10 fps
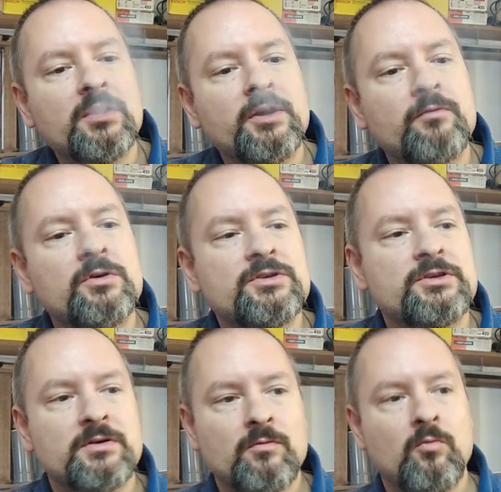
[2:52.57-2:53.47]
There was
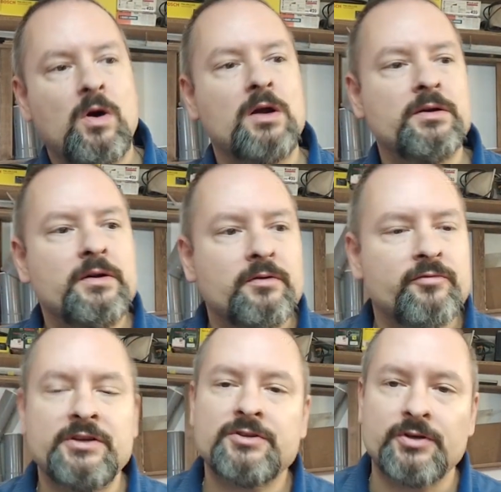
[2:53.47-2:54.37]
one
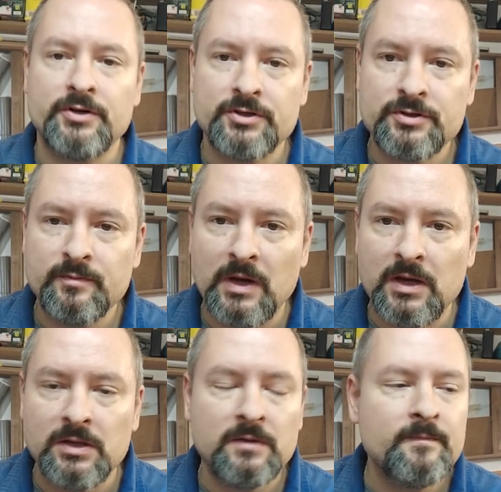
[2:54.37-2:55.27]
research
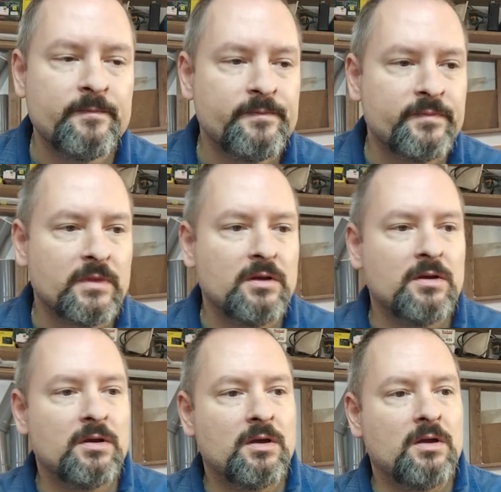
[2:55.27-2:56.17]
made,
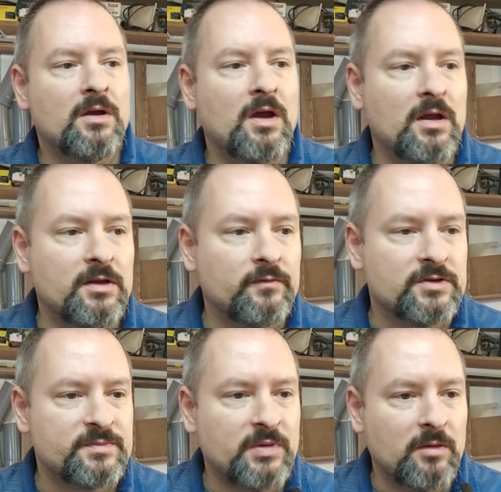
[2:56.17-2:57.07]
and it
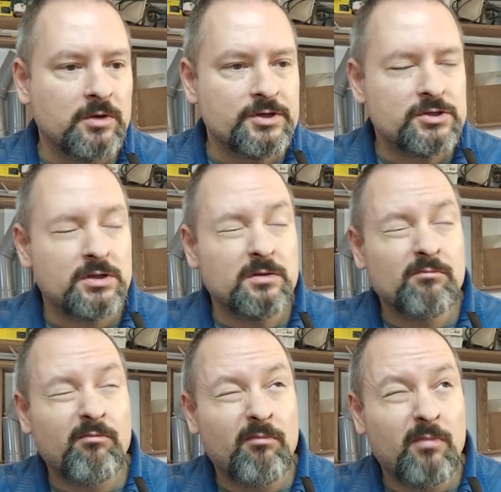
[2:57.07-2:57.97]
was published
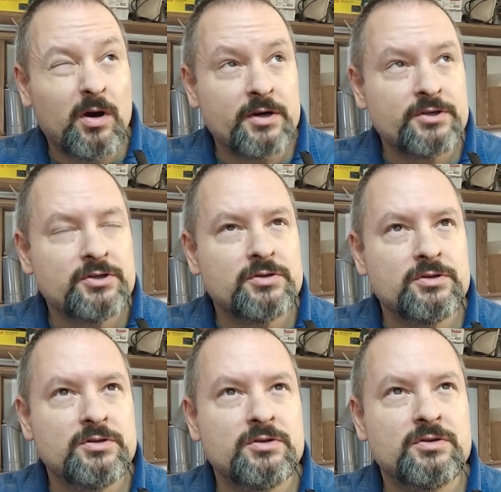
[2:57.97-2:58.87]
in March
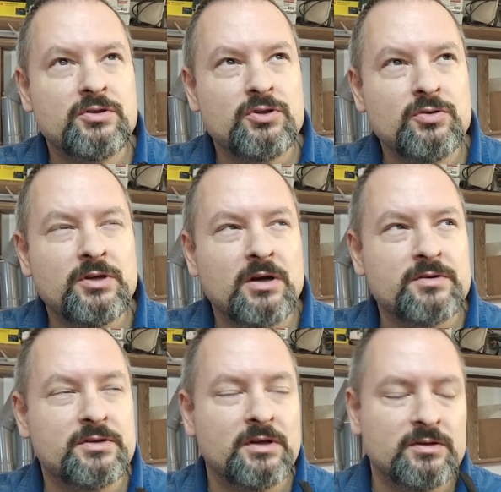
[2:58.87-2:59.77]

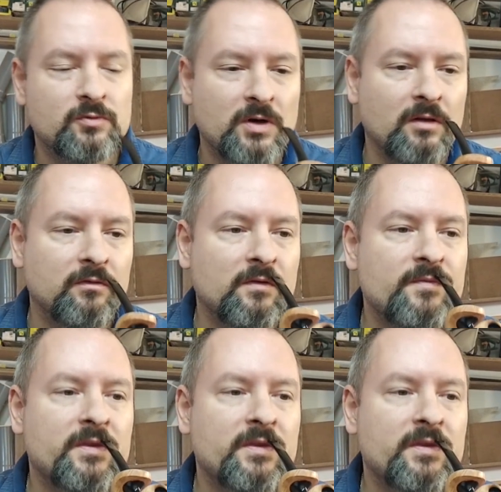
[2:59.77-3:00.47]
2012.